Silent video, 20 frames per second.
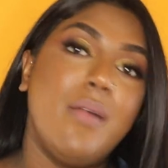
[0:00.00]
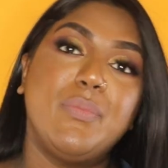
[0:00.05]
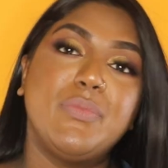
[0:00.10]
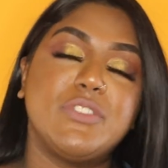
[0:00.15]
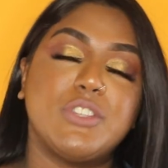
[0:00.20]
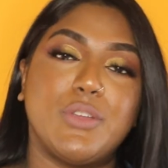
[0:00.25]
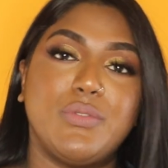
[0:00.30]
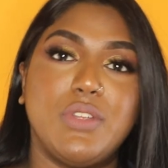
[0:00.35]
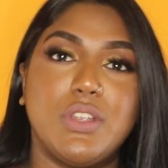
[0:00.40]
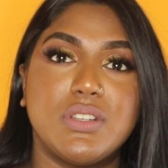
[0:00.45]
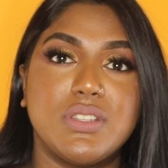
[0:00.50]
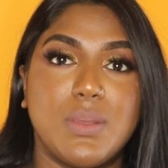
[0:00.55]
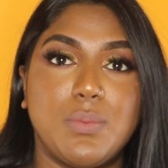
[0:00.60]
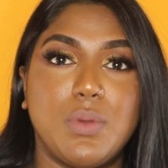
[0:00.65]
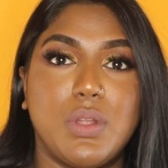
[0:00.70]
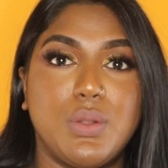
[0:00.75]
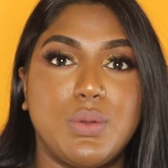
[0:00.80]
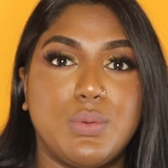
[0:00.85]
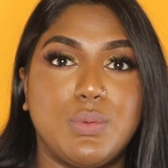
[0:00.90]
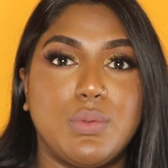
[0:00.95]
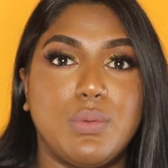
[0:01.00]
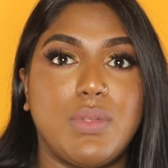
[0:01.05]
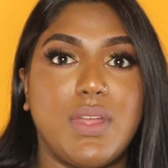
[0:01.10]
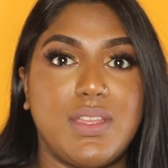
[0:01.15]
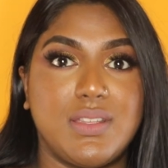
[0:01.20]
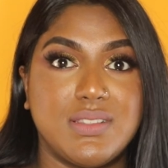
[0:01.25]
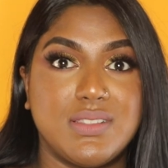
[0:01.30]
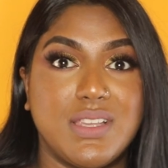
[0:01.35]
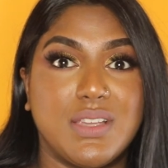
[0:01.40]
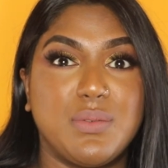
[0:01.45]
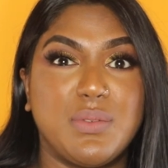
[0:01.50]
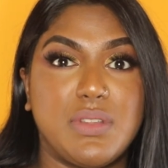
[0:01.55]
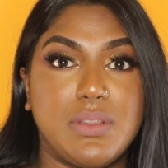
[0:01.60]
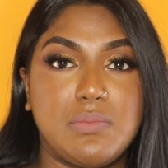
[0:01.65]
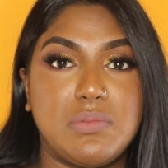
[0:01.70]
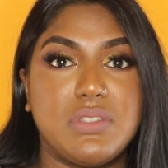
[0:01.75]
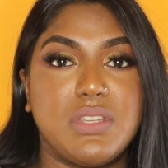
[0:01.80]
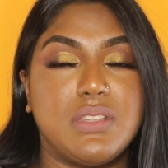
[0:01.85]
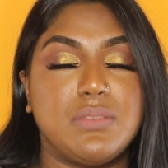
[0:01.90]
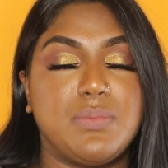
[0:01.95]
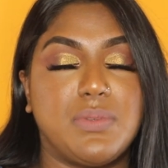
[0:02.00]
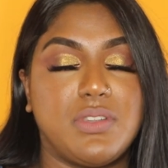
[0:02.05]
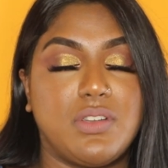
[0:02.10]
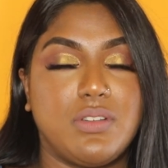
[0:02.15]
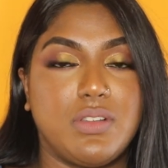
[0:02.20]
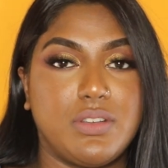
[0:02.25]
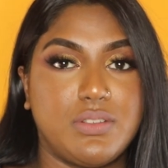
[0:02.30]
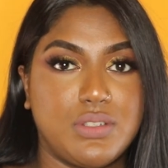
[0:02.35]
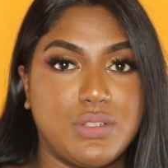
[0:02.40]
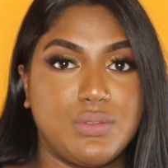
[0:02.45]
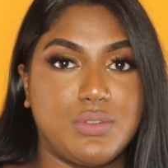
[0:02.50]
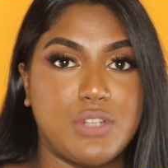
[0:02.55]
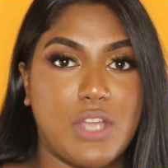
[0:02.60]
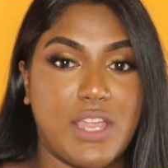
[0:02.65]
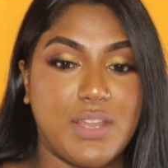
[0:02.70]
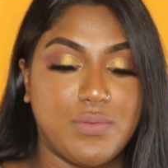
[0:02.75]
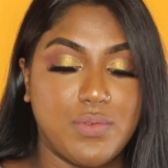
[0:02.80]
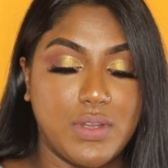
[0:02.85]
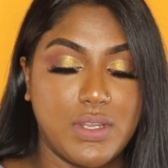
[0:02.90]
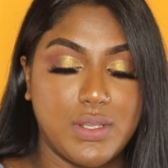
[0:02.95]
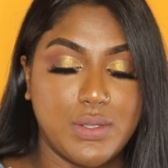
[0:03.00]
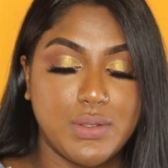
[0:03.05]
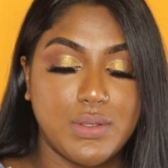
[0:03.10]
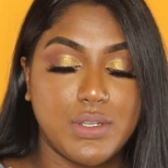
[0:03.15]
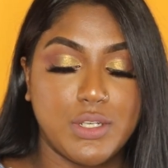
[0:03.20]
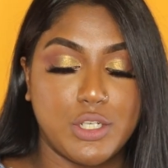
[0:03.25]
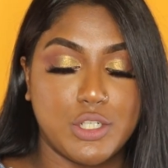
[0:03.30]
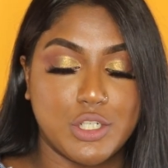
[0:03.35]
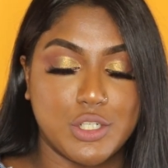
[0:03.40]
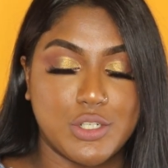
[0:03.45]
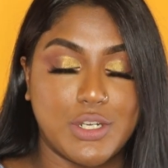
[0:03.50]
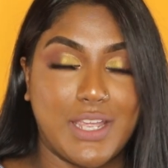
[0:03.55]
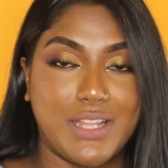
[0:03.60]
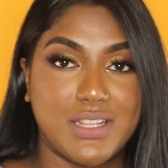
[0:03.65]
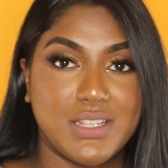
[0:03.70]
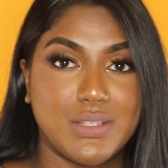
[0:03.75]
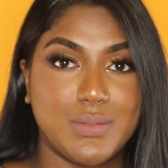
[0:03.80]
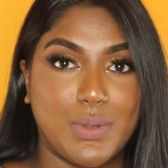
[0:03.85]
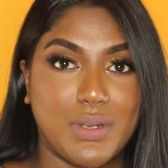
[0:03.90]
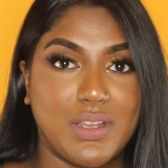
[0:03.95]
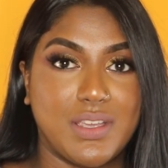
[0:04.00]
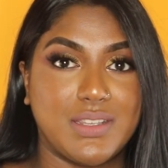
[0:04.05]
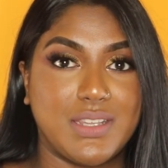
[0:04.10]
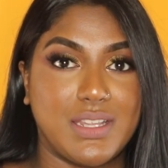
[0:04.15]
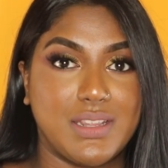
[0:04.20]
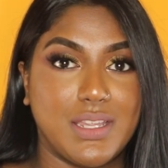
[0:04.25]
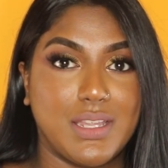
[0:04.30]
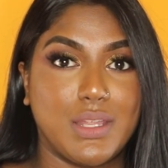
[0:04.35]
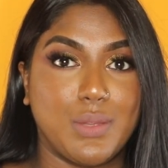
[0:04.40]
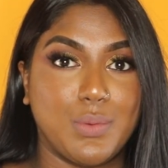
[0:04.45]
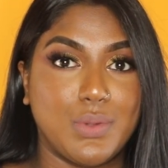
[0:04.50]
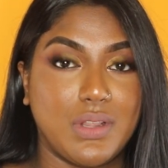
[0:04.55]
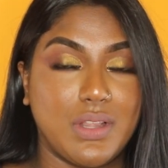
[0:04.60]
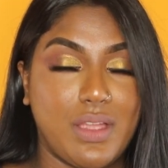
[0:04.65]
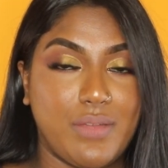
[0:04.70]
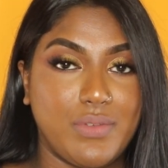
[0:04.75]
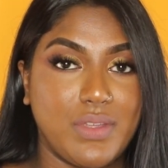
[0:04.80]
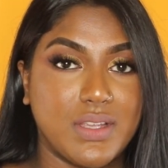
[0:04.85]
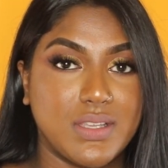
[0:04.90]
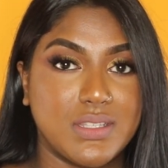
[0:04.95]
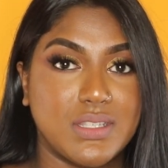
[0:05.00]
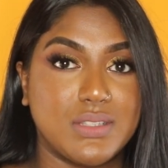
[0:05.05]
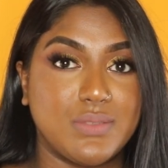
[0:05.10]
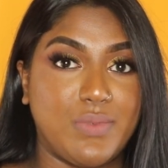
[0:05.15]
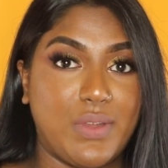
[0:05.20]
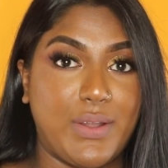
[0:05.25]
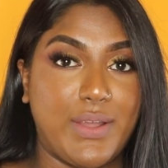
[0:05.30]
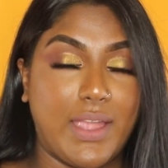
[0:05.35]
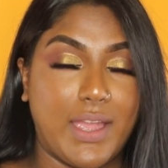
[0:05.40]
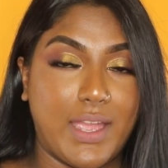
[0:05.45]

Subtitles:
So if you're someone who likes liquid lipsticks but they're a little too dry for you, you should try this one because I think you would love it because it's very